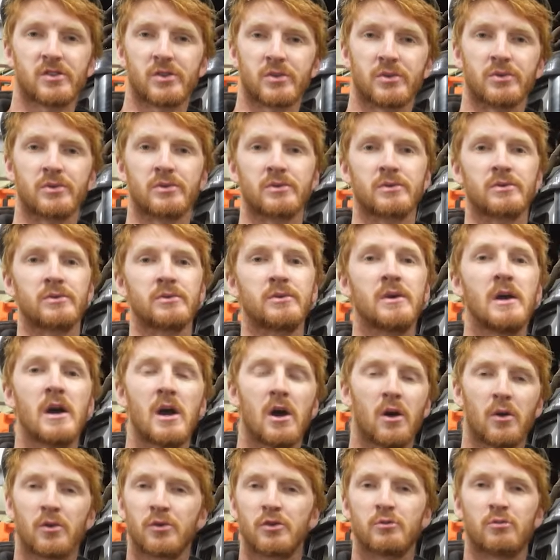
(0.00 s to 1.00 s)
who do
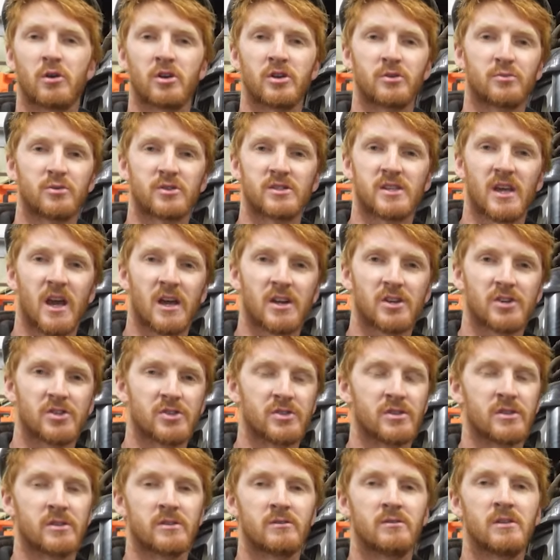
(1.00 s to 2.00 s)
underbody protection
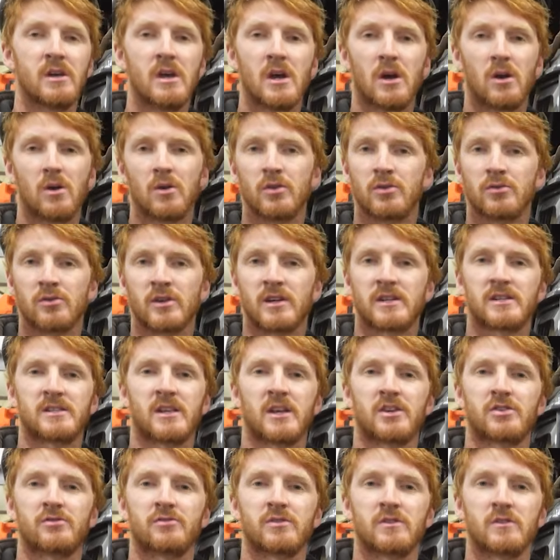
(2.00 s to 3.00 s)
and other
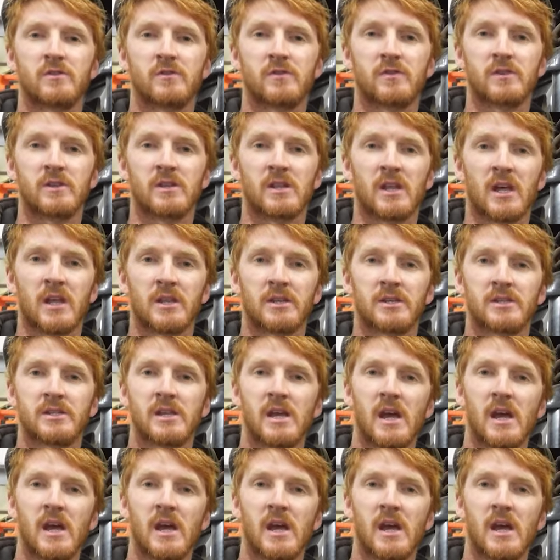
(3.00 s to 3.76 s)
accessories for your Lannies,